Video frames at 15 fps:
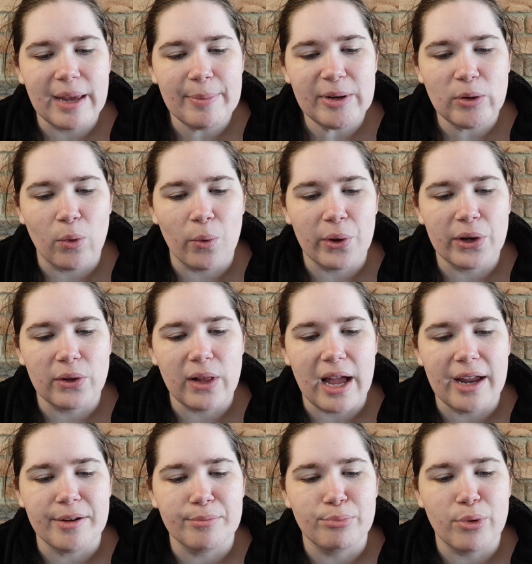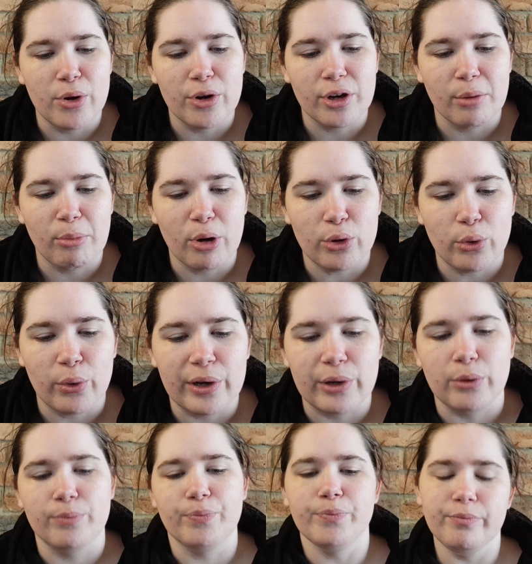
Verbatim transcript: lemon oil, and bergamot oil.